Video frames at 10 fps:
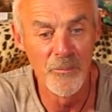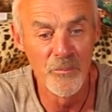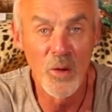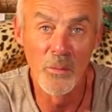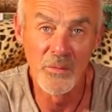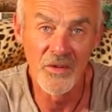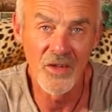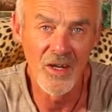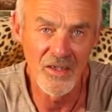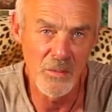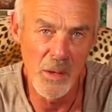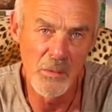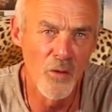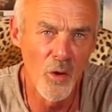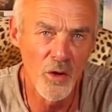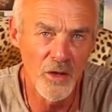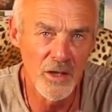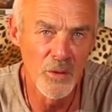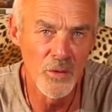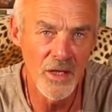Problem is, I like to be up at 4 o'clock
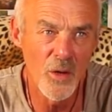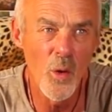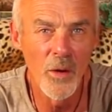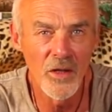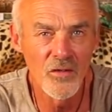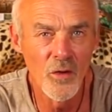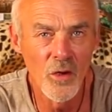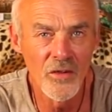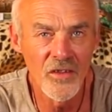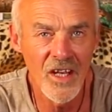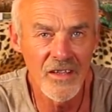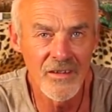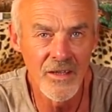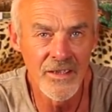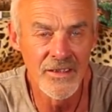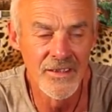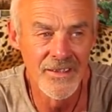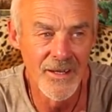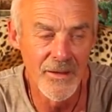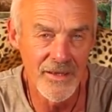in the morning, 4:15 as it gets light.
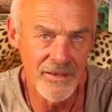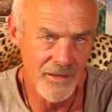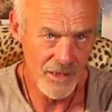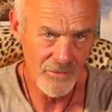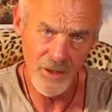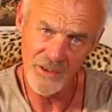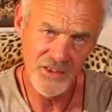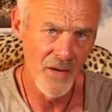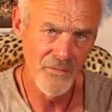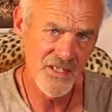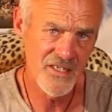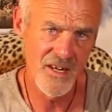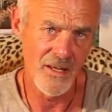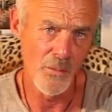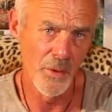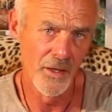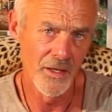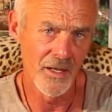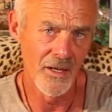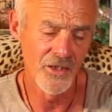I don't leave a lot of time for sleep.
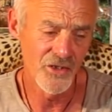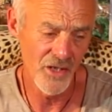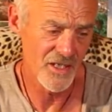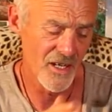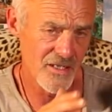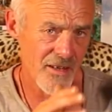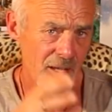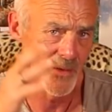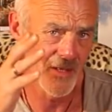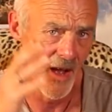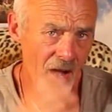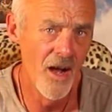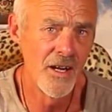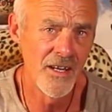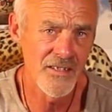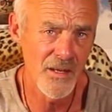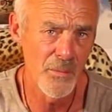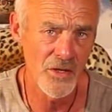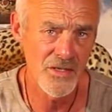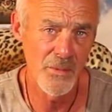You know, I try to get to sleep as early as I
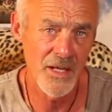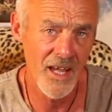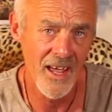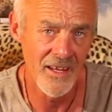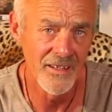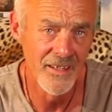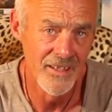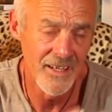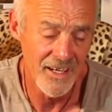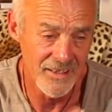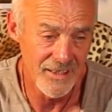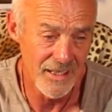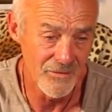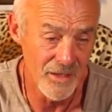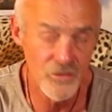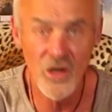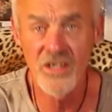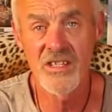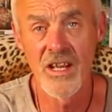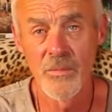possibly can in the evening. I've
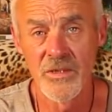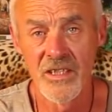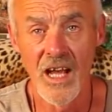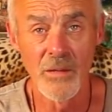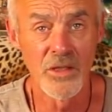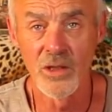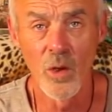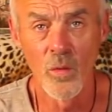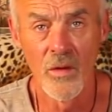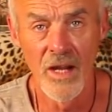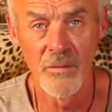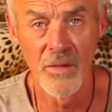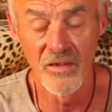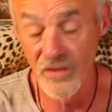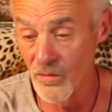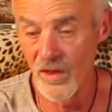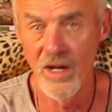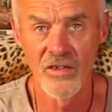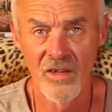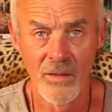tried to sleep in the day, but the dog won't let me. As soon as I
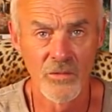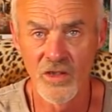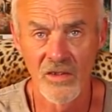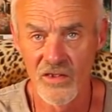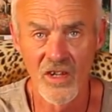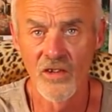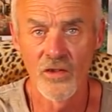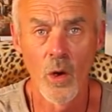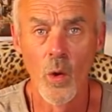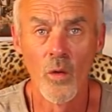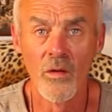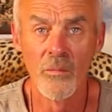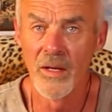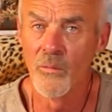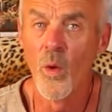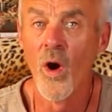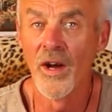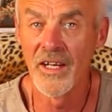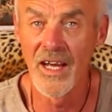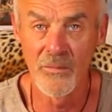go to sleep, she starts clawing me and
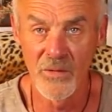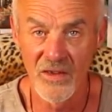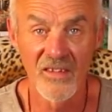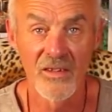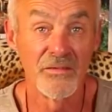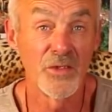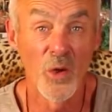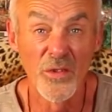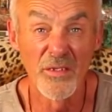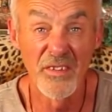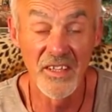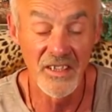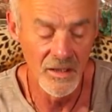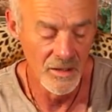whining at me, thinks I've forgotten to feed